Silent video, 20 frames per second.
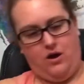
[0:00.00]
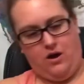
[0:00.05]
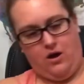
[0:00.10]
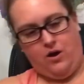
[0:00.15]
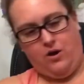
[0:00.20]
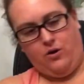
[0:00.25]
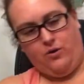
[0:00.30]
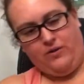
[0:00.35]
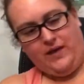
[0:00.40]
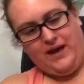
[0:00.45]

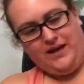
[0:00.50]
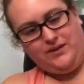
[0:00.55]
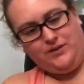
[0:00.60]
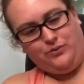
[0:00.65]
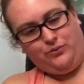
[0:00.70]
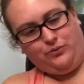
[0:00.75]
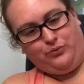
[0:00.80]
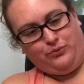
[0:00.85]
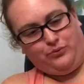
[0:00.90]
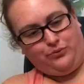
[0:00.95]
Oh, that
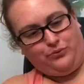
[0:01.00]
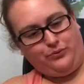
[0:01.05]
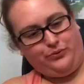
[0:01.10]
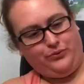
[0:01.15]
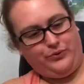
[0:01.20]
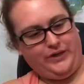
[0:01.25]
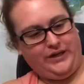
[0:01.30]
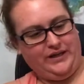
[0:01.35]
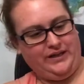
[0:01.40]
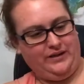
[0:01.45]
is
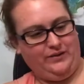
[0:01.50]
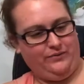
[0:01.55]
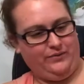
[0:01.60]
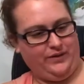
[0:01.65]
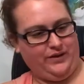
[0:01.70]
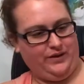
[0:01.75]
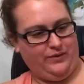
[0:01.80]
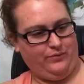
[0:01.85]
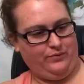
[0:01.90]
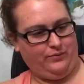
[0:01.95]
really,
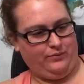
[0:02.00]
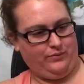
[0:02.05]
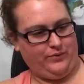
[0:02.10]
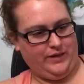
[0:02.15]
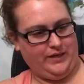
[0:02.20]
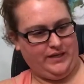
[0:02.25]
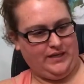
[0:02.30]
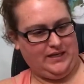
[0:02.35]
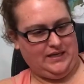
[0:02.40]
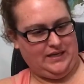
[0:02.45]
really,
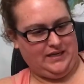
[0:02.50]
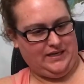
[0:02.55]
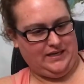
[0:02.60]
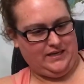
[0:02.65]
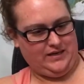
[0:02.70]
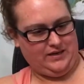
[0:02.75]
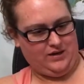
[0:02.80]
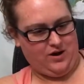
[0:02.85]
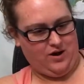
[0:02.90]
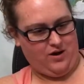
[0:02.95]
really neat.
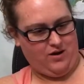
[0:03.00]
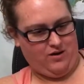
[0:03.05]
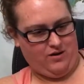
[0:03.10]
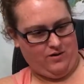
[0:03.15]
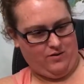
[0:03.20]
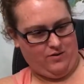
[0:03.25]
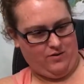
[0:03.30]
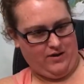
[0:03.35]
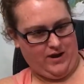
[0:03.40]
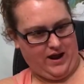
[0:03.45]

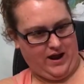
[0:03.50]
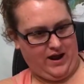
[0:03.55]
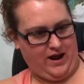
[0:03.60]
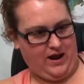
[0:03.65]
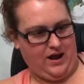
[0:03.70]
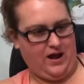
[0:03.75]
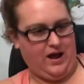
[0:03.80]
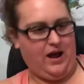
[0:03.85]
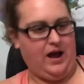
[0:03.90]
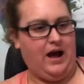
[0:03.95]
Okay,
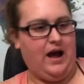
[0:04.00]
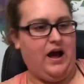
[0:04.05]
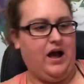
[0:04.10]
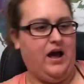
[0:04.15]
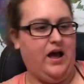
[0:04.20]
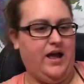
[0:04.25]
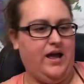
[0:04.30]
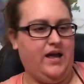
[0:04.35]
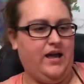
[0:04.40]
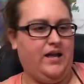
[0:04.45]

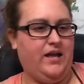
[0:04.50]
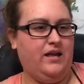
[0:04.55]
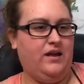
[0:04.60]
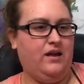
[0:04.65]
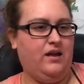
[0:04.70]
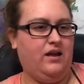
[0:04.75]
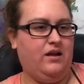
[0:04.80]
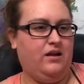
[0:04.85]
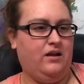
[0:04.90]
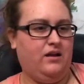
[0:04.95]
I
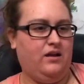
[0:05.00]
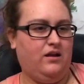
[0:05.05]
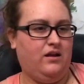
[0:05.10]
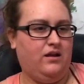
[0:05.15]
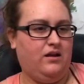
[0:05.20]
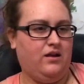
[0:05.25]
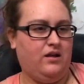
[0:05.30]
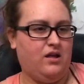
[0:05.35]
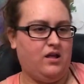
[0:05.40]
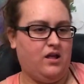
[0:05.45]

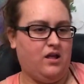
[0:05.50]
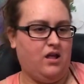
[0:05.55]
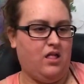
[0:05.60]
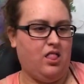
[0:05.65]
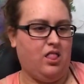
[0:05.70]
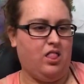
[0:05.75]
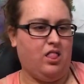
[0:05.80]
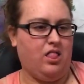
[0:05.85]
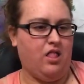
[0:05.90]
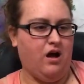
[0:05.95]

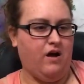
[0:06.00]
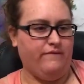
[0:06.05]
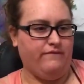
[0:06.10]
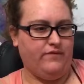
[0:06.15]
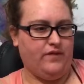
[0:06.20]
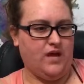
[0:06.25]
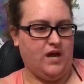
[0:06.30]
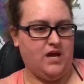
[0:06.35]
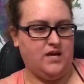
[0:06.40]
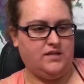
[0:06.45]
love
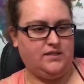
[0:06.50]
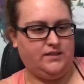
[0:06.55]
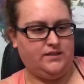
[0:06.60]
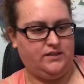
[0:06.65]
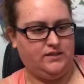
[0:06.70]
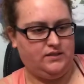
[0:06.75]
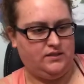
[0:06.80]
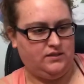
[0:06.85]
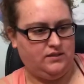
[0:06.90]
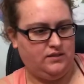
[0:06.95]

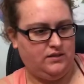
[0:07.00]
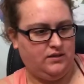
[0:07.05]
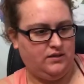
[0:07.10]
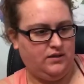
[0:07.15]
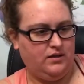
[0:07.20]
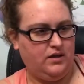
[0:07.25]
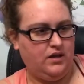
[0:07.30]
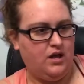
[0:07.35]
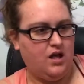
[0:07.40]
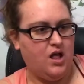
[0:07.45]
this.
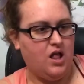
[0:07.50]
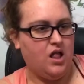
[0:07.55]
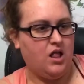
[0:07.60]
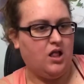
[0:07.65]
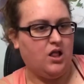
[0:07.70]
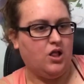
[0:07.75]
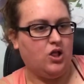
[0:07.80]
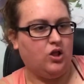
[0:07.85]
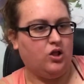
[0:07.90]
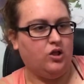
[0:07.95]

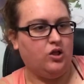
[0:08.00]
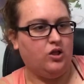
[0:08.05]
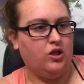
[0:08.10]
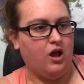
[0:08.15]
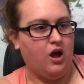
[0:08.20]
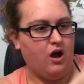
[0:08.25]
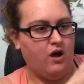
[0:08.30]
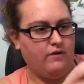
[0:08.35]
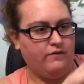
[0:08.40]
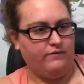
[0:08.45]

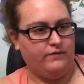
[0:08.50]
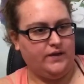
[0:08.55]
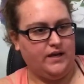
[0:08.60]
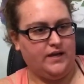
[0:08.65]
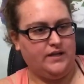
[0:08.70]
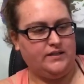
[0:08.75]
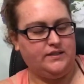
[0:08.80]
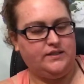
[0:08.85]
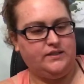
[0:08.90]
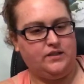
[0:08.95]
Love
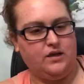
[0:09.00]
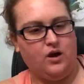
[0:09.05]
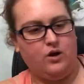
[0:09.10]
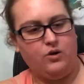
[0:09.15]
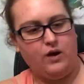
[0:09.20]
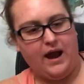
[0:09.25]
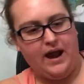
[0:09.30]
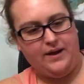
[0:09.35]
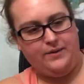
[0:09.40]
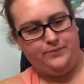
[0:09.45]
this.
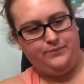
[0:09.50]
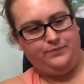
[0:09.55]
Okay.